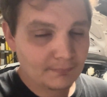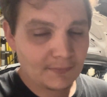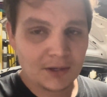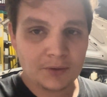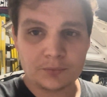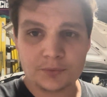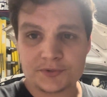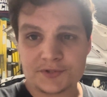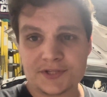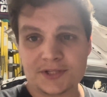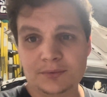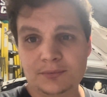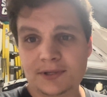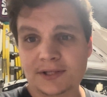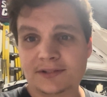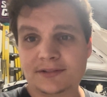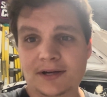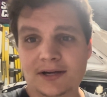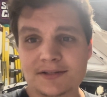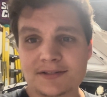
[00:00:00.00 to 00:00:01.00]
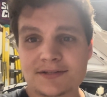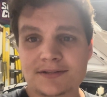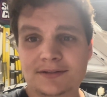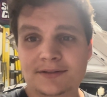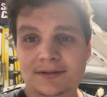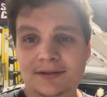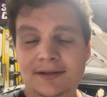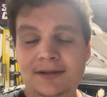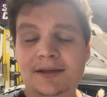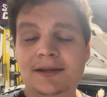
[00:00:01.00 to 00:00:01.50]
We'll see what it does.
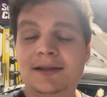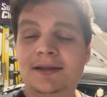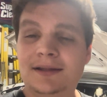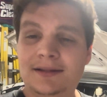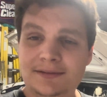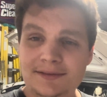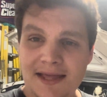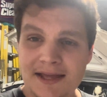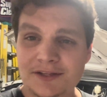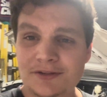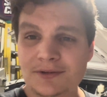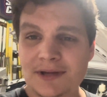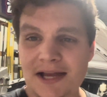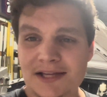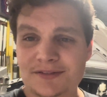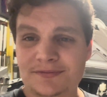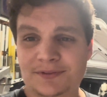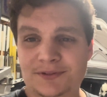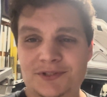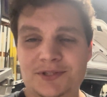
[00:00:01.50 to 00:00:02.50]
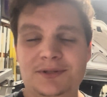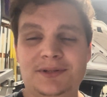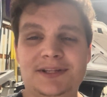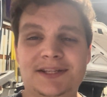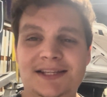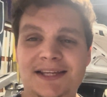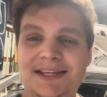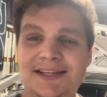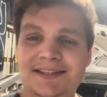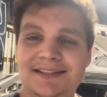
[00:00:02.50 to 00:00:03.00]
Thank you guys for
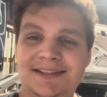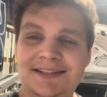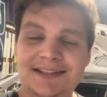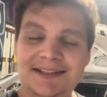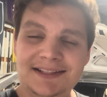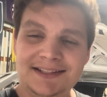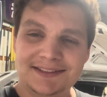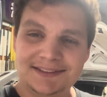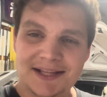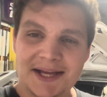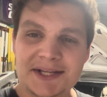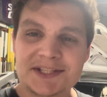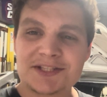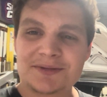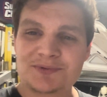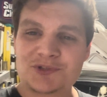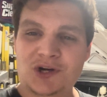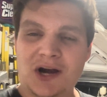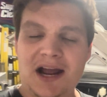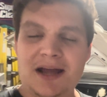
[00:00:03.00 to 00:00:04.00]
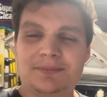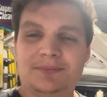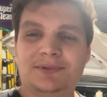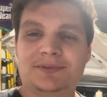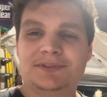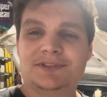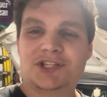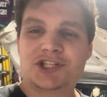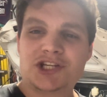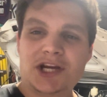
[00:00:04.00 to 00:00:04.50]
tuning in. Like, subscribe,
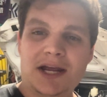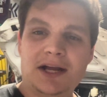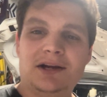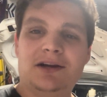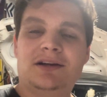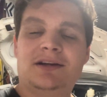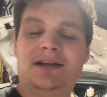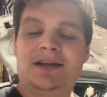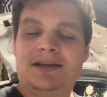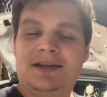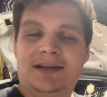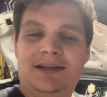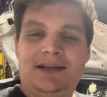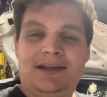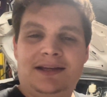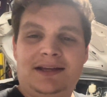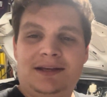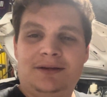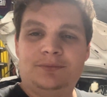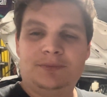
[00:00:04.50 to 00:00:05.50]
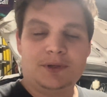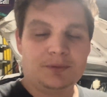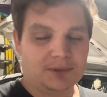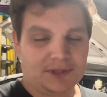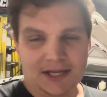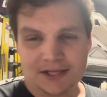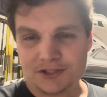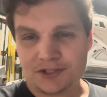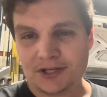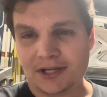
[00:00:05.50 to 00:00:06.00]
and share. We will
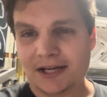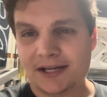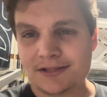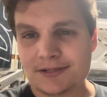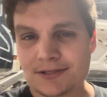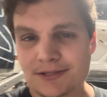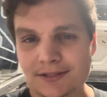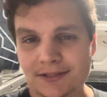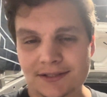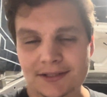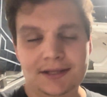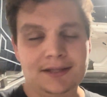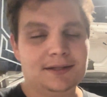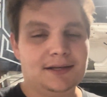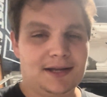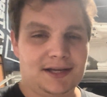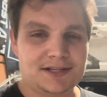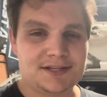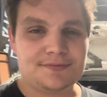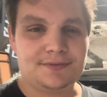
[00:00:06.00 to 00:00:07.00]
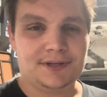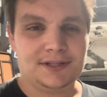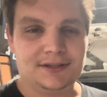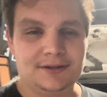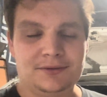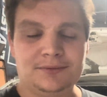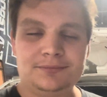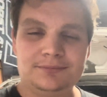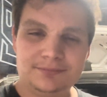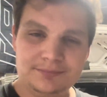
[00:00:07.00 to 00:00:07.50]
catch you guys in the next
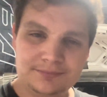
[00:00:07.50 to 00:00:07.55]
video.